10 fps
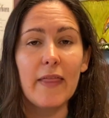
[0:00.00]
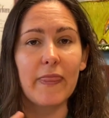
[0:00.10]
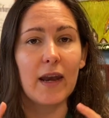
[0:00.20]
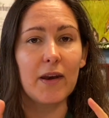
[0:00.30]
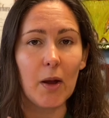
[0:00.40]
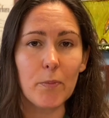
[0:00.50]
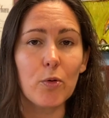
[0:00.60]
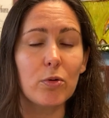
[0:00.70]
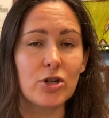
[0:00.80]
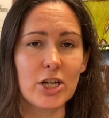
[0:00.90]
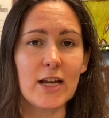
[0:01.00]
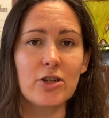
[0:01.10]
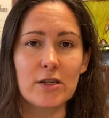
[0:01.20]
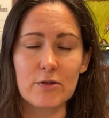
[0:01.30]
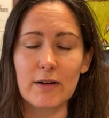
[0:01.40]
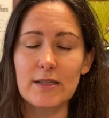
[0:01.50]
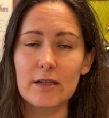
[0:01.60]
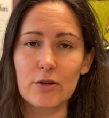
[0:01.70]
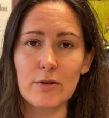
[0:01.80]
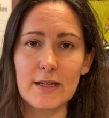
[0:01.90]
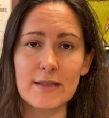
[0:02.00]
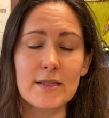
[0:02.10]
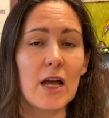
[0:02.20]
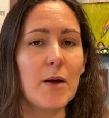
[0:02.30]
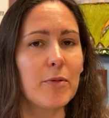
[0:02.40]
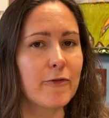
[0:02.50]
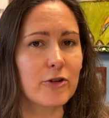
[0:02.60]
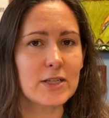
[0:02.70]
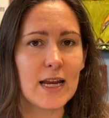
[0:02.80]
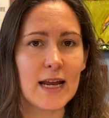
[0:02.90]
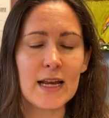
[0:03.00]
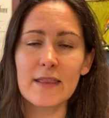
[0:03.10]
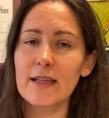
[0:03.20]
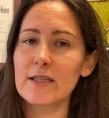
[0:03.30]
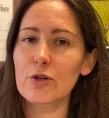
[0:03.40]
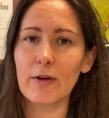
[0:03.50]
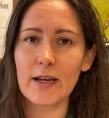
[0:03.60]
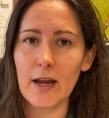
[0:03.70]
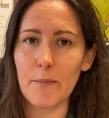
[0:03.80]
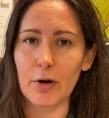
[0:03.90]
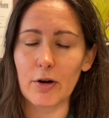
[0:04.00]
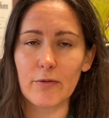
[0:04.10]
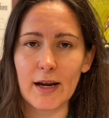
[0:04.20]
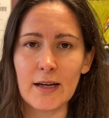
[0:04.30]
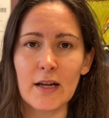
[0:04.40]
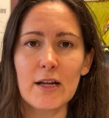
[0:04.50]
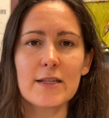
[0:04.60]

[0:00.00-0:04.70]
That number will change as rates increase, but for today, that's a great number, right?